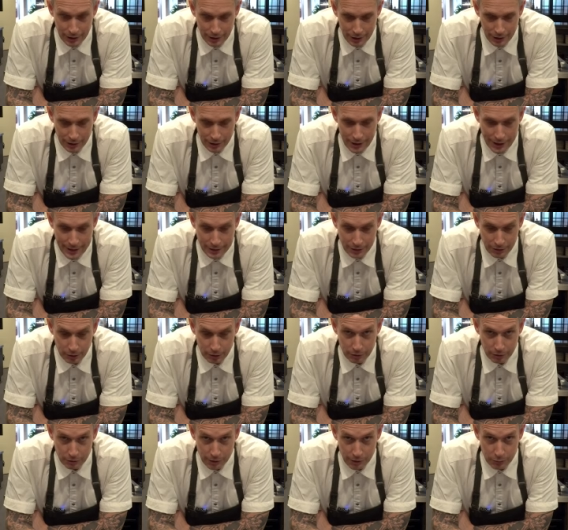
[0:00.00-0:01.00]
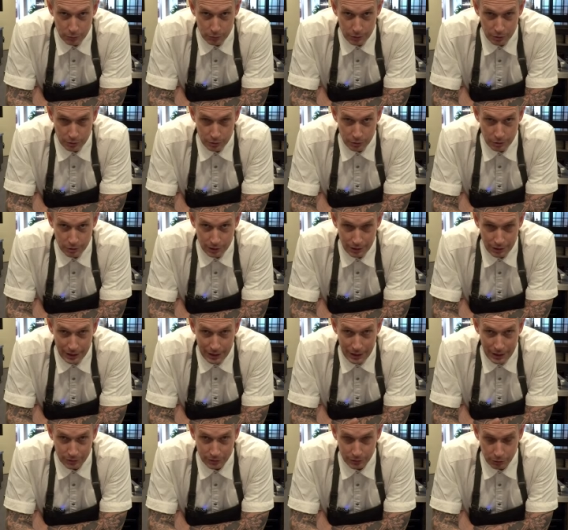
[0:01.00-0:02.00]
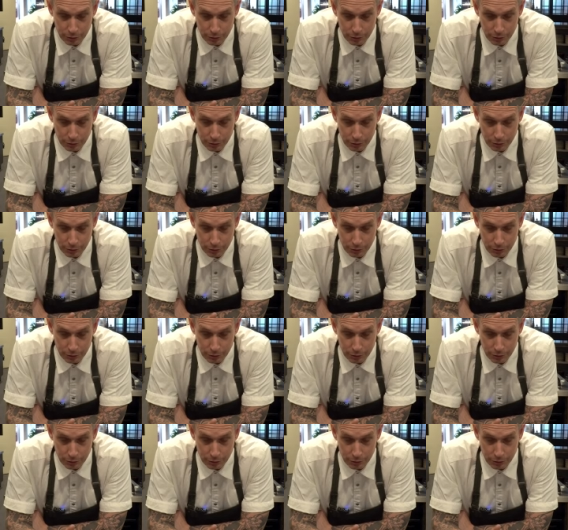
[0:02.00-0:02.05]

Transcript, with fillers: Uh, any of the three will do. The last